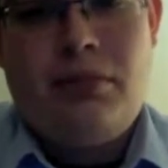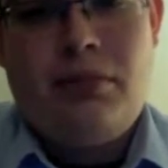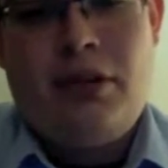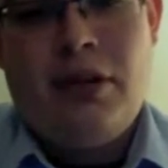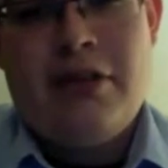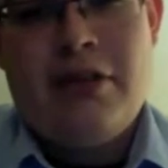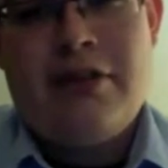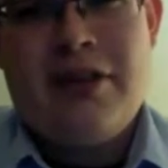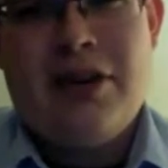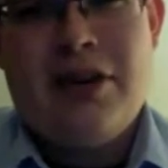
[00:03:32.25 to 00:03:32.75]

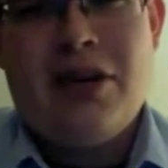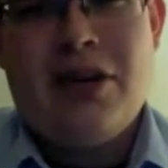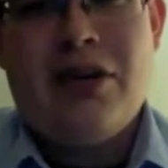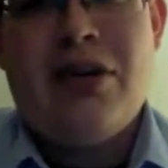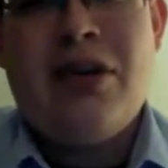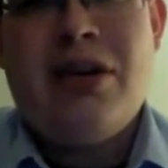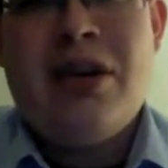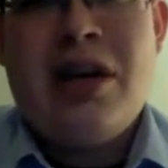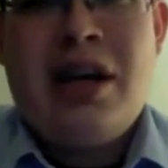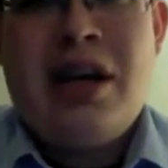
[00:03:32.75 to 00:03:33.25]
So
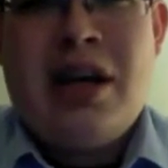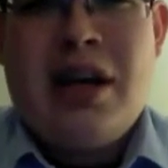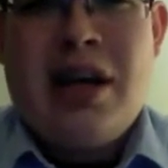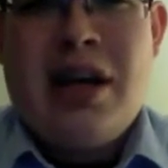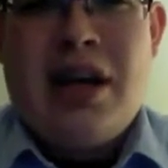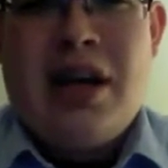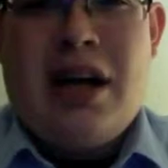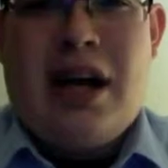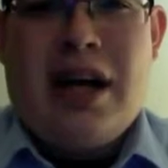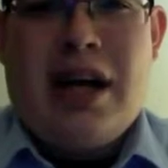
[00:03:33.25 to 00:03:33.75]

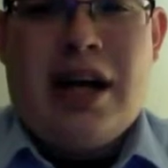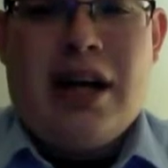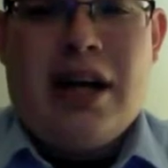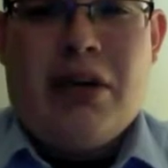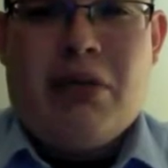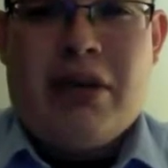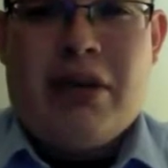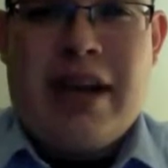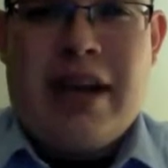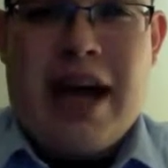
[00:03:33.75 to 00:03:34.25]

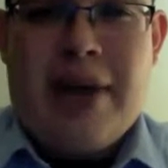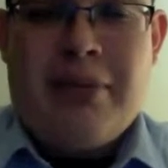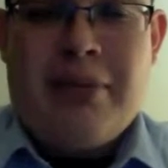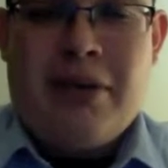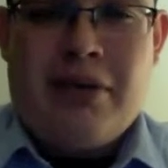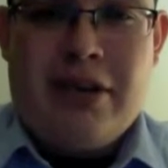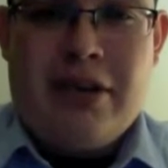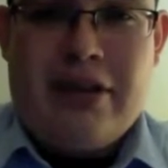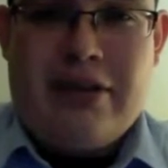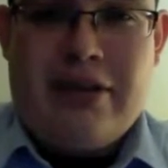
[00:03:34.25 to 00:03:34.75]
what happened
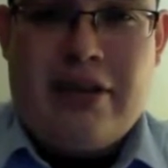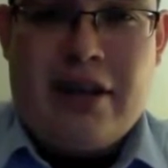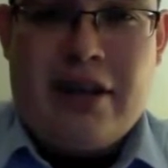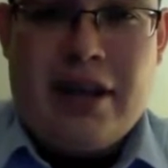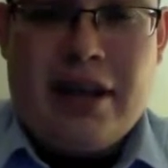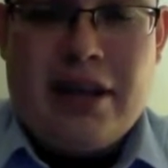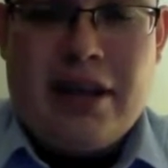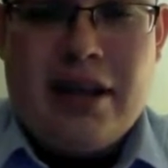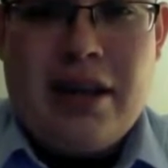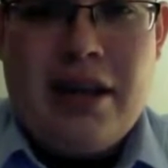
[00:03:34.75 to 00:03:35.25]
was
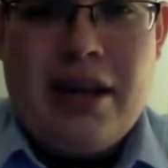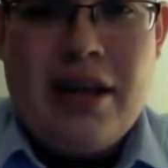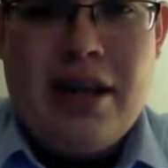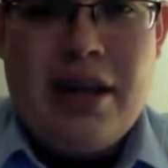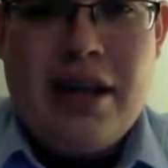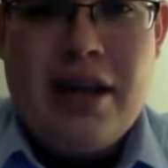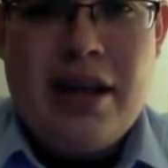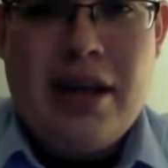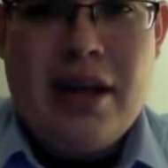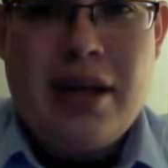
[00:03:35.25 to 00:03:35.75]

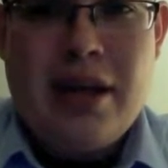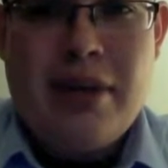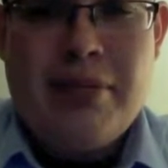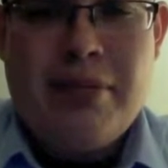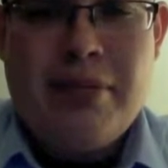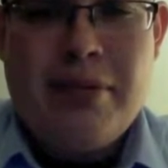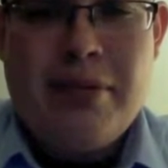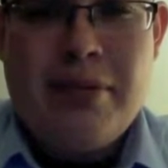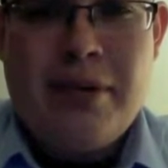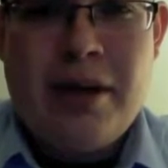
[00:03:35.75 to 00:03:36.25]

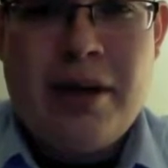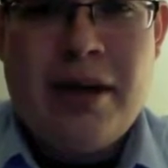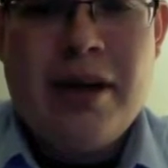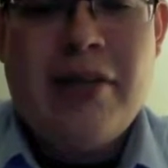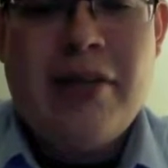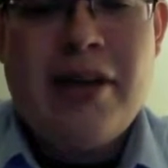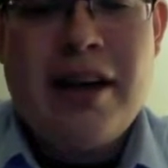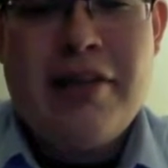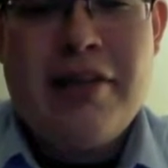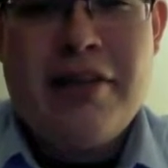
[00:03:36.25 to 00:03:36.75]

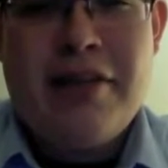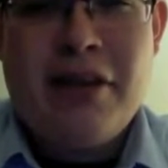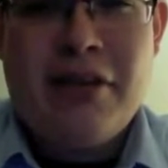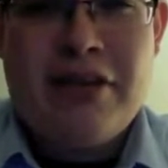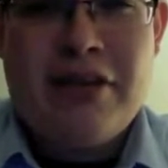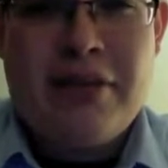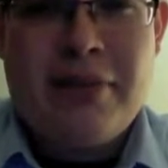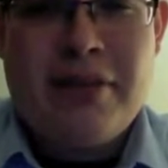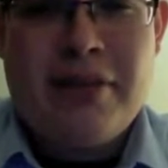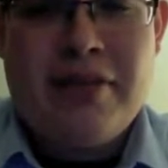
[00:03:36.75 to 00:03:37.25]
what I felt was
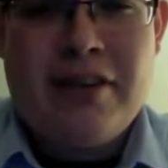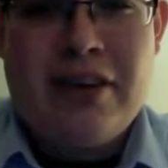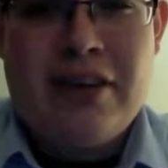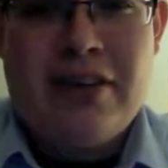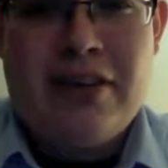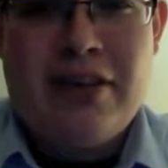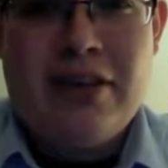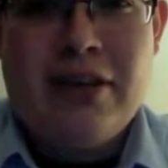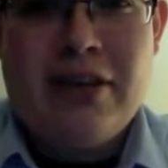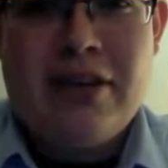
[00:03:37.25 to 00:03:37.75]

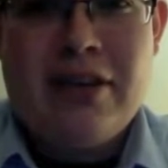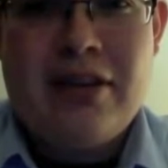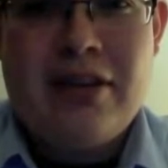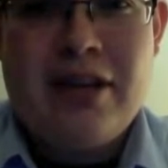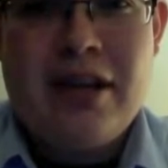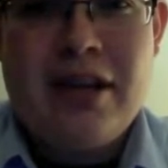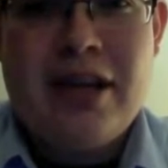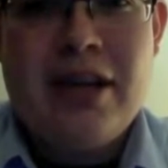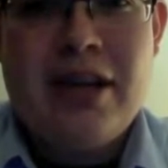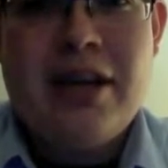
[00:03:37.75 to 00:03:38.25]
unprofessional.
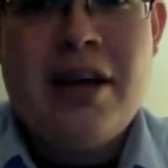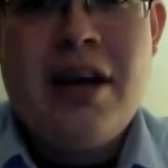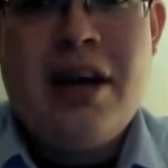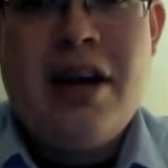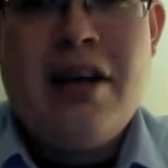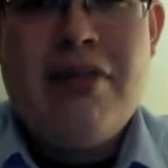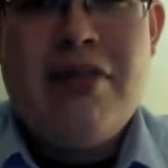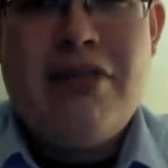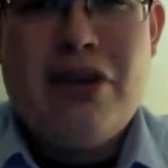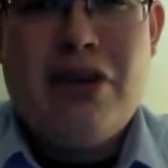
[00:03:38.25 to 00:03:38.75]

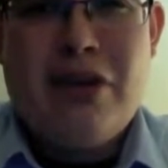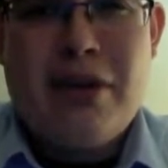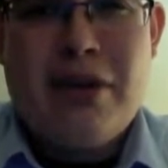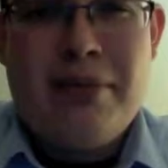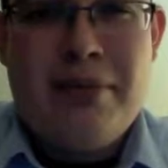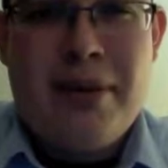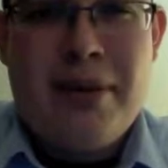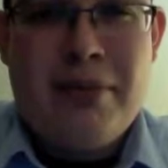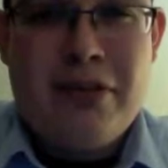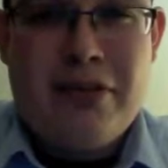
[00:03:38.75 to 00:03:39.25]
4
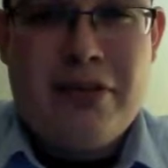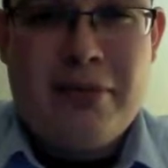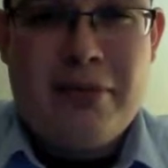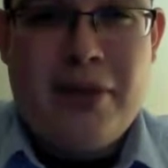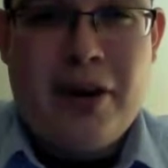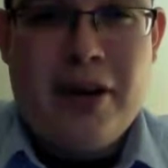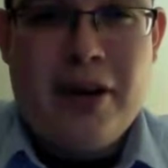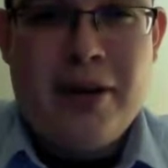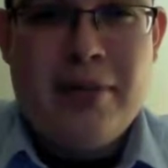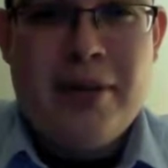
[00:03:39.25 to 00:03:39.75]
members of
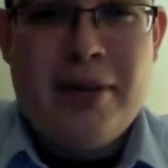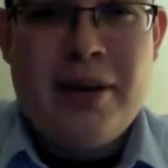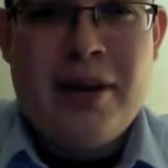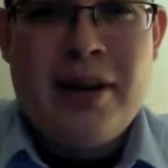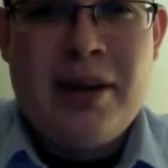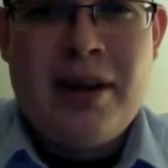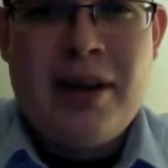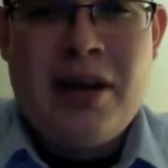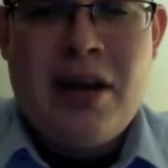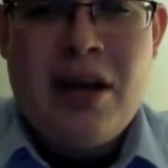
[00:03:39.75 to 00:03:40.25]
parliament
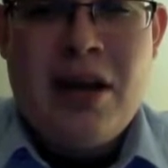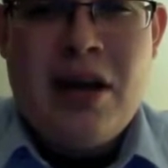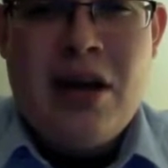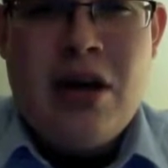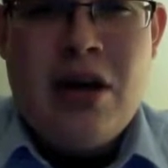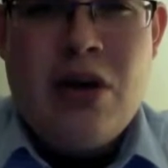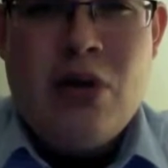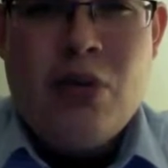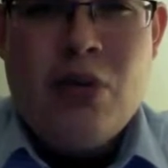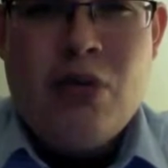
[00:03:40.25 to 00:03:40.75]

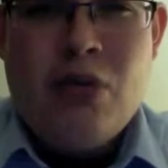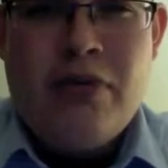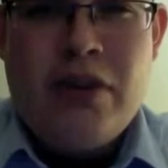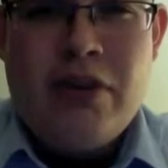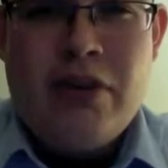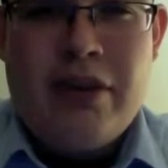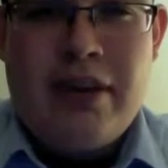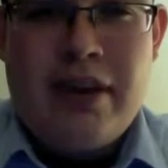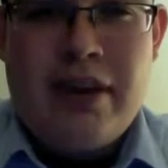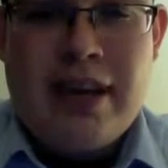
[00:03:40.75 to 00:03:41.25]

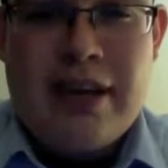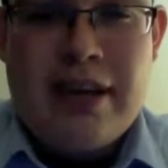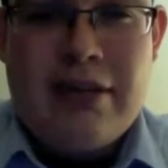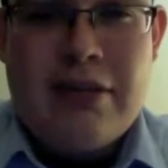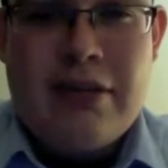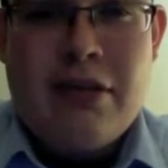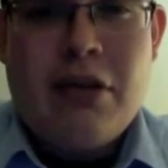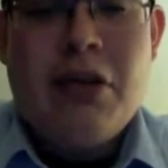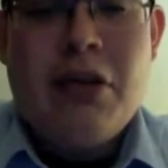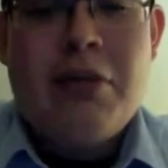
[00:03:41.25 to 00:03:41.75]
voted
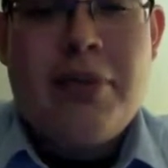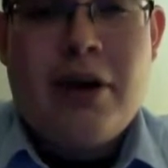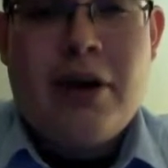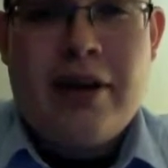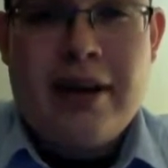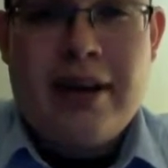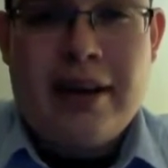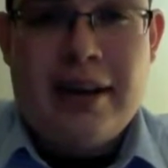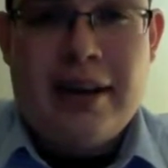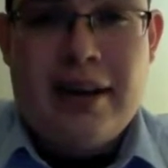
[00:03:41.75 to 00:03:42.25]
against their own
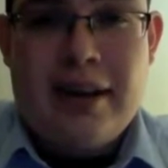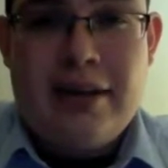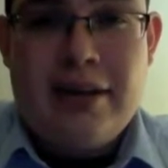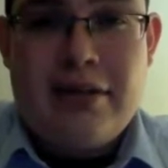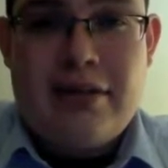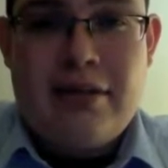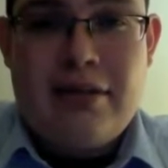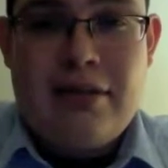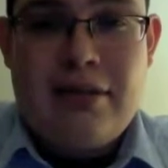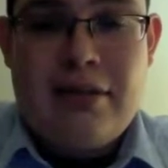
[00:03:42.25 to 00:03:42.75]
party
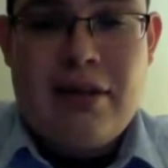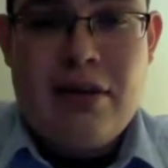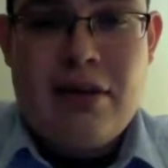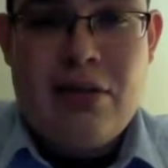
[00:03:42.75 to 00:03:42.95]
alliance